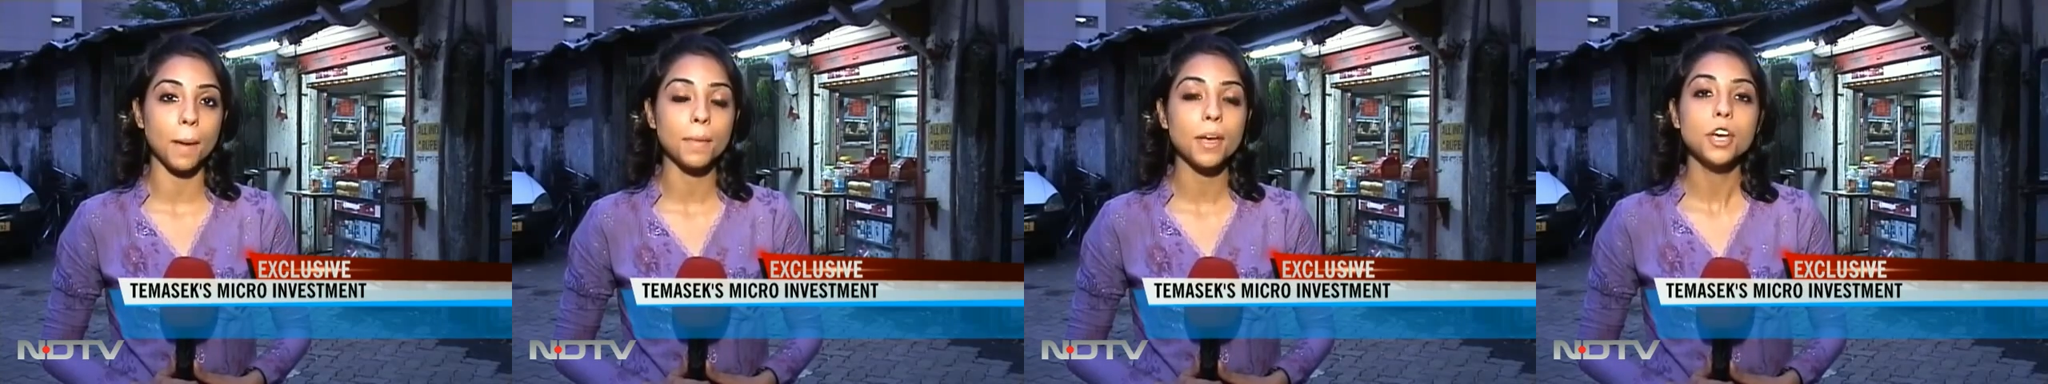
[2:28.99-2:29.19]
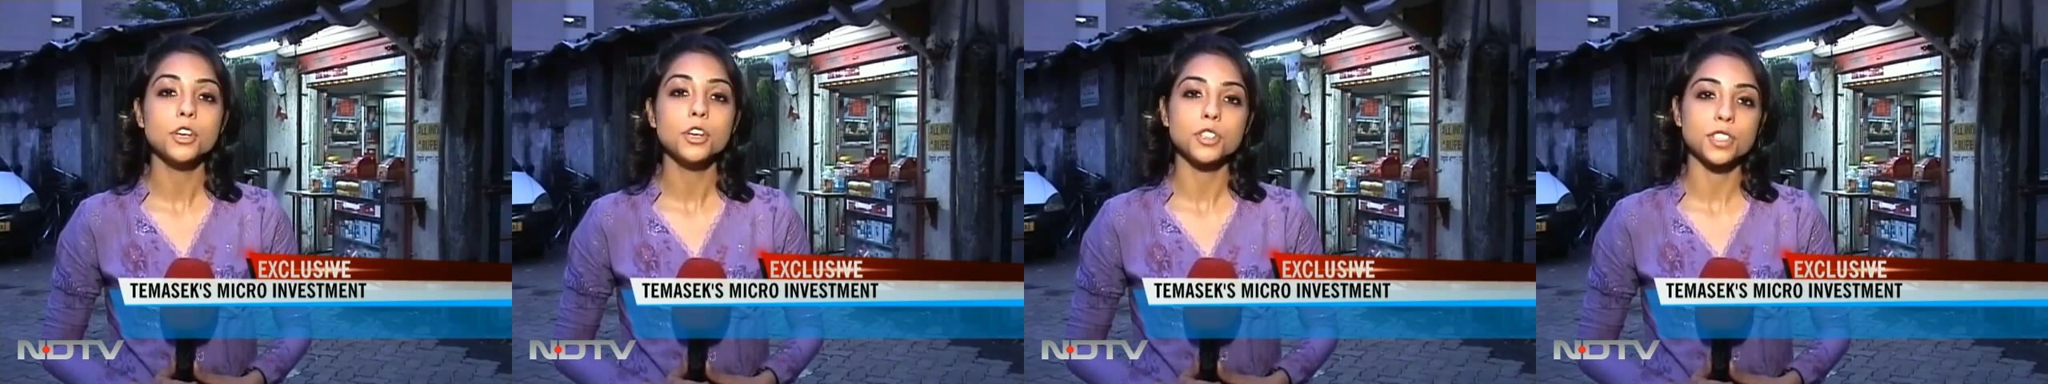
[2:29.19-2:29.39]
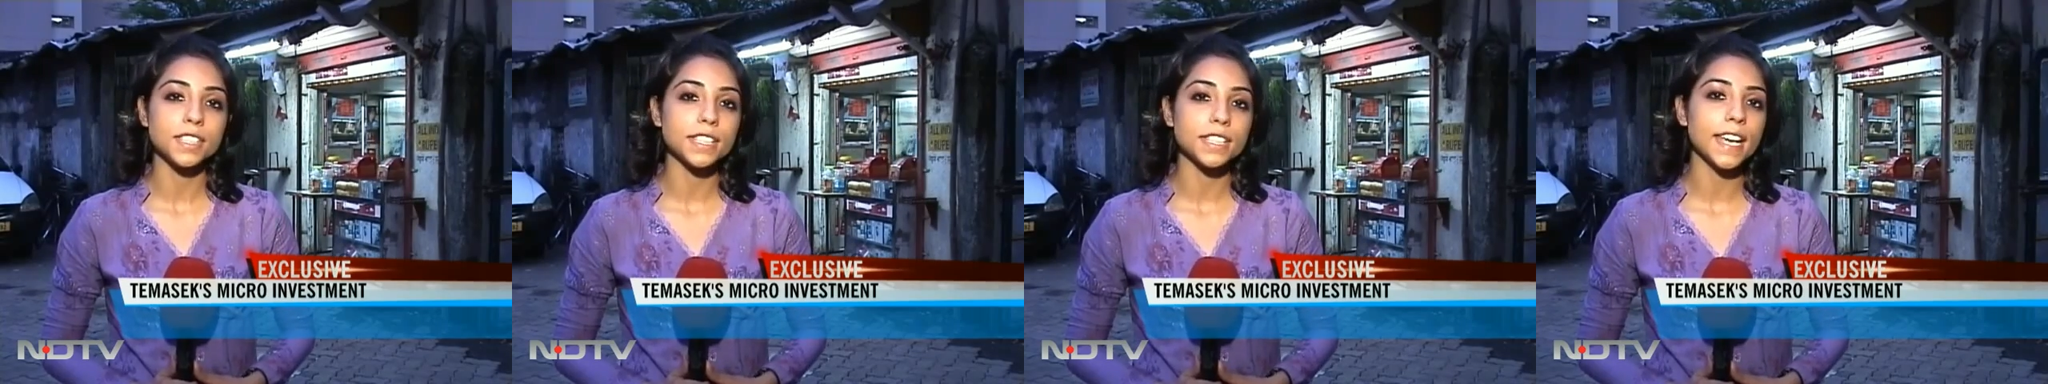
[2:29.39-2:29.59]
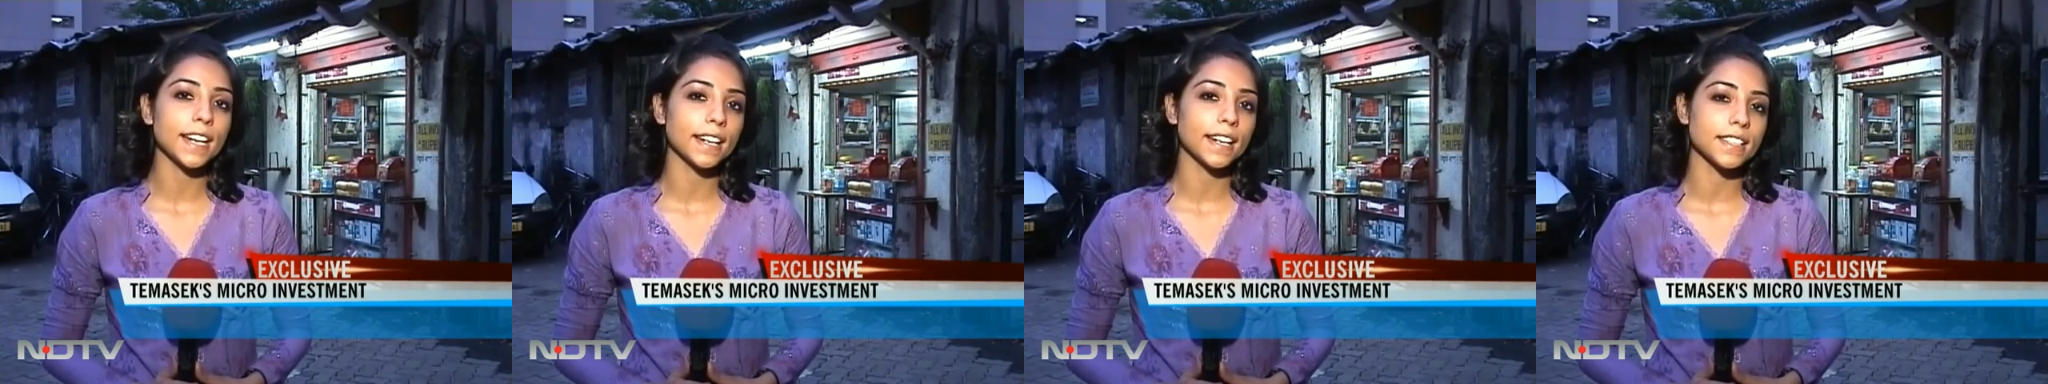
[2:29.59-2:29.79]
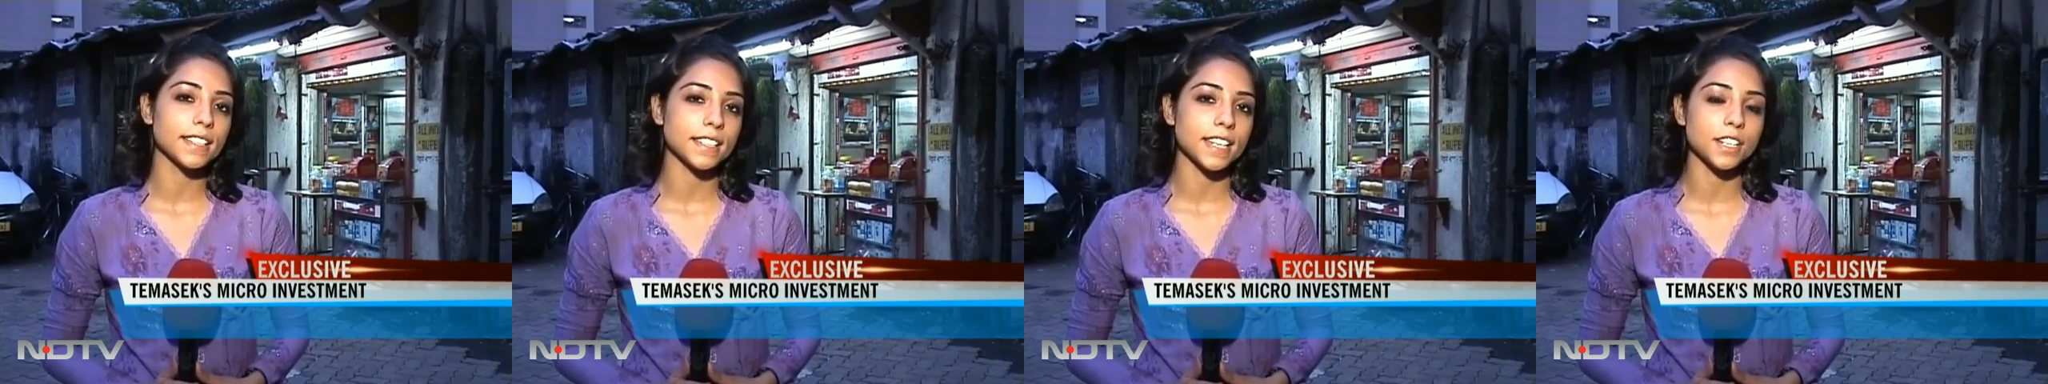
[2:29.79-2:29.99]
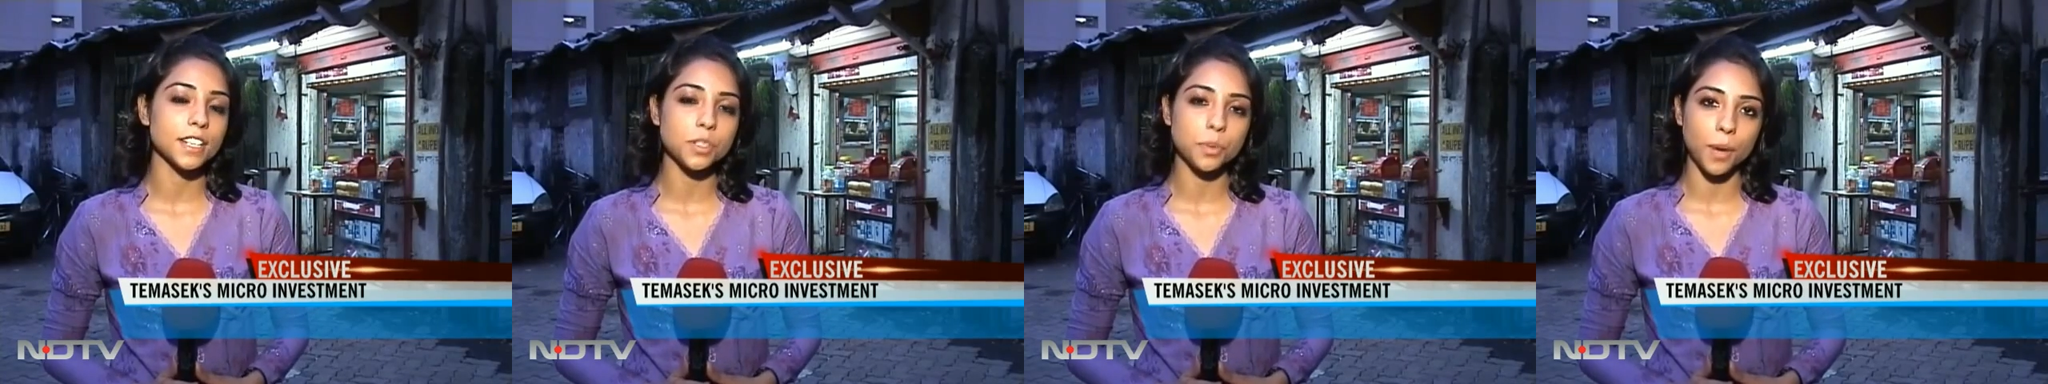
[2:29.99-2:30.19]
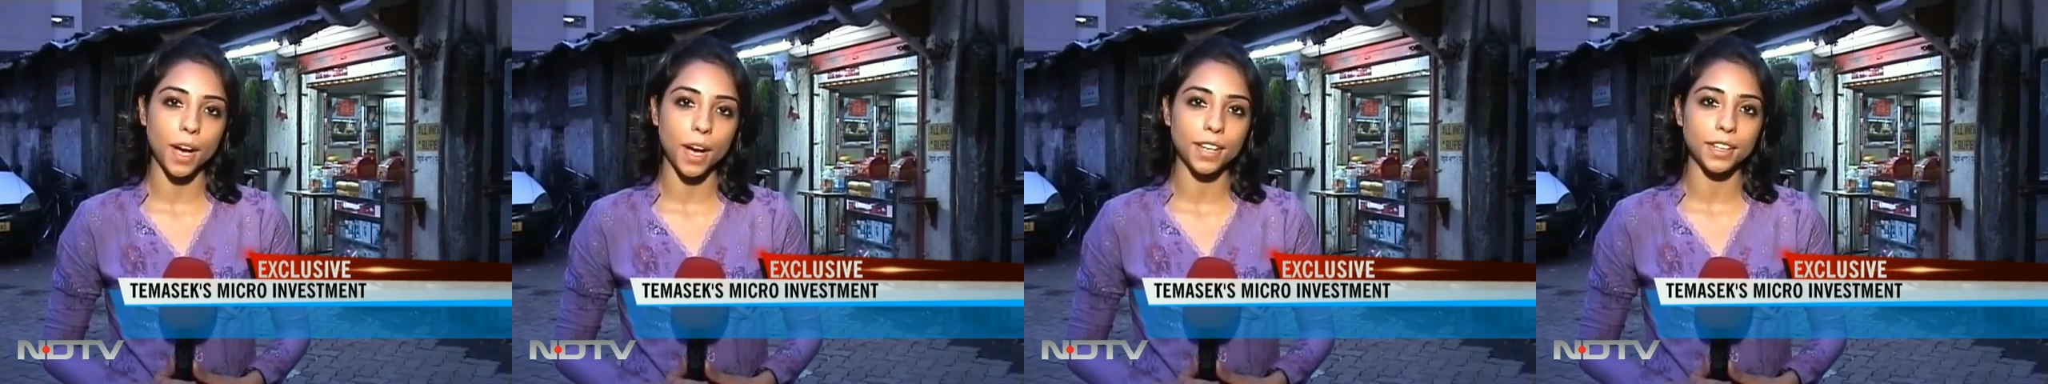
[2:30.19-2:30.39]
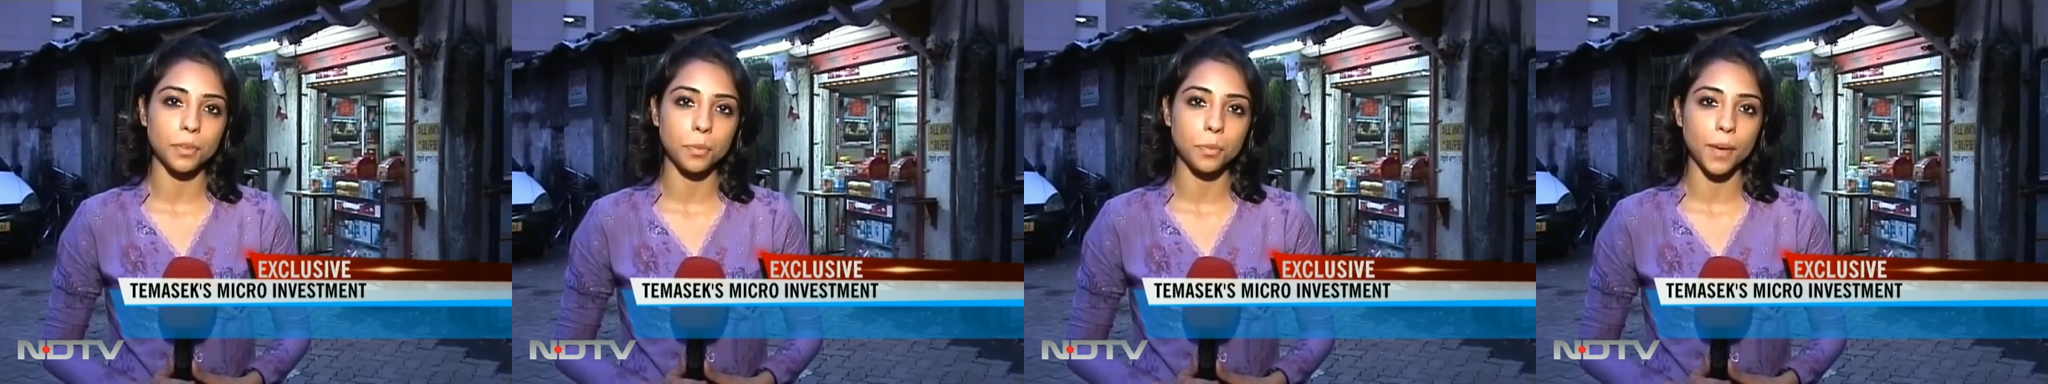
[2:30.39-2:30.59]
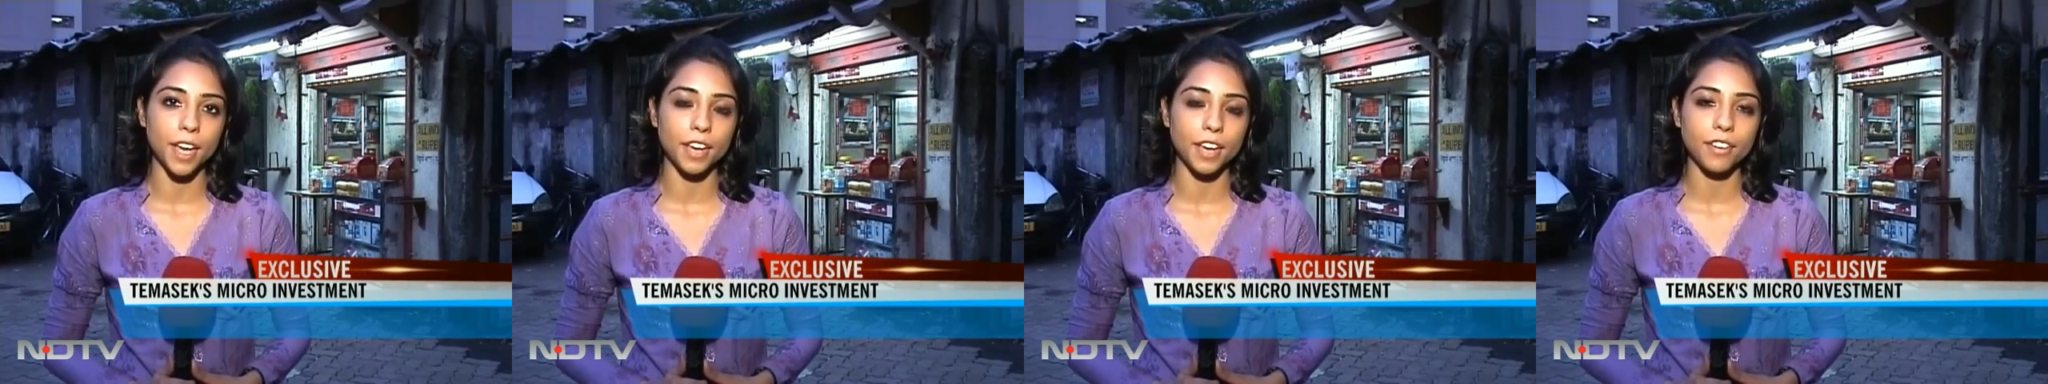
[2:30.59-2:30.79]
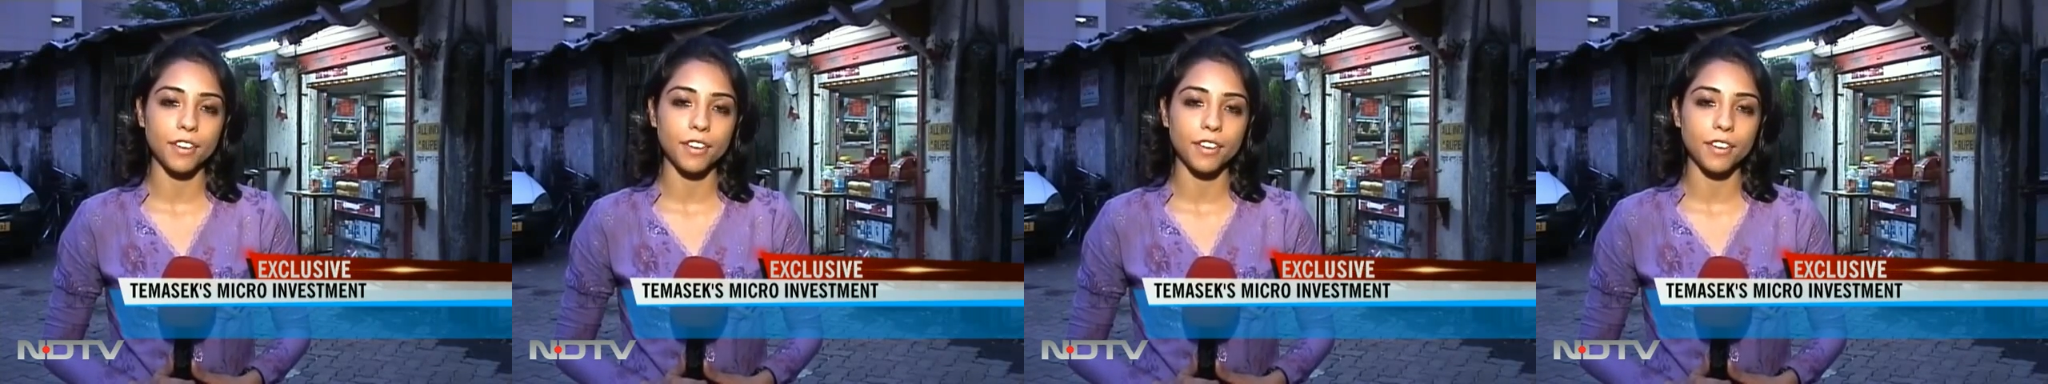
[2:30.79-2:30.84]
to seek listing to ride the wave.